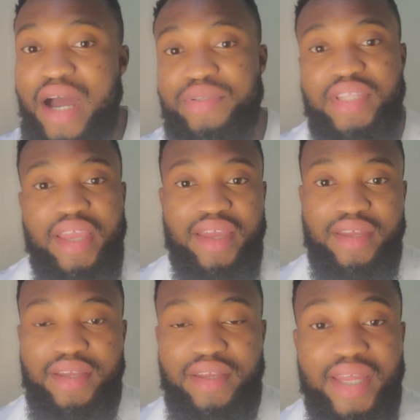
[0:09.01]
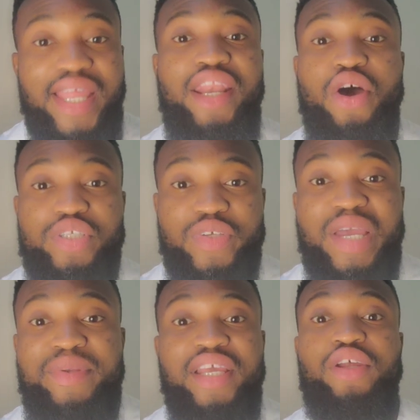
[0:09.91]
Like saying carry something when you
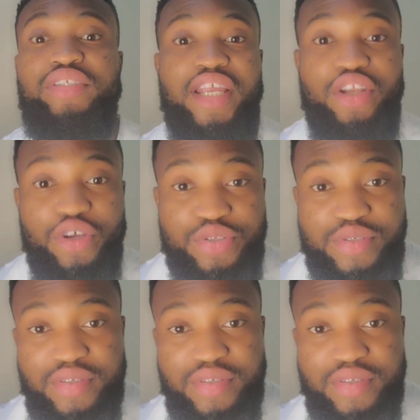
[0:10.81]
even get to it.